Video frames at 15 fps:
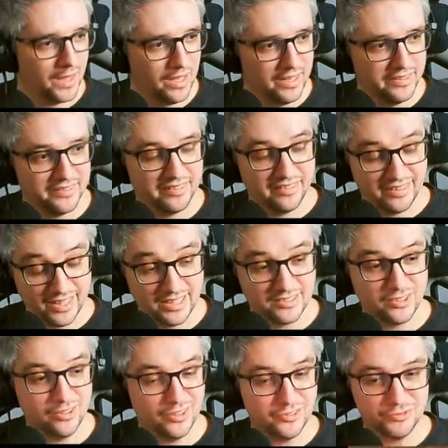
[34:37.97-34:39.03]
And
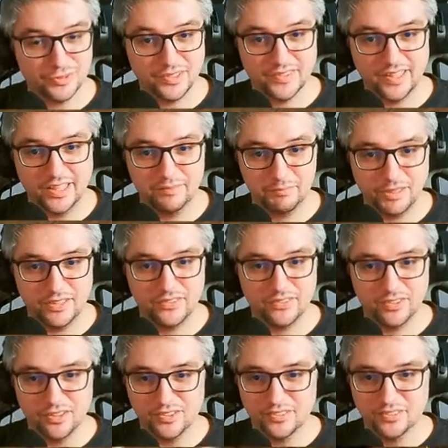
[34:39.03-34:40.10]
thanks a lot, Fred. That means
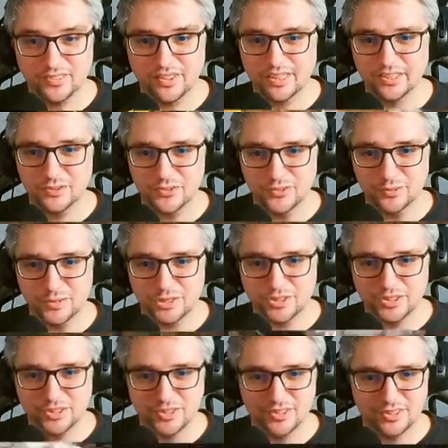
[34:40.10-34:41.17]
a lot. Thank you so
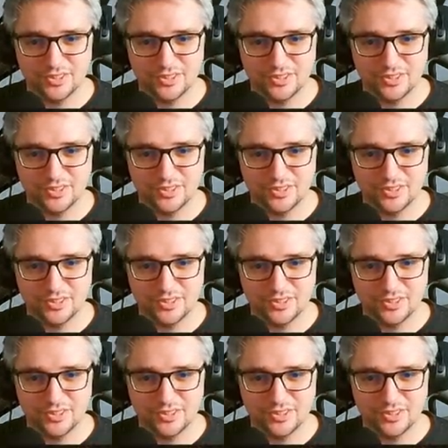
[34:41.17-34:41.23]
much.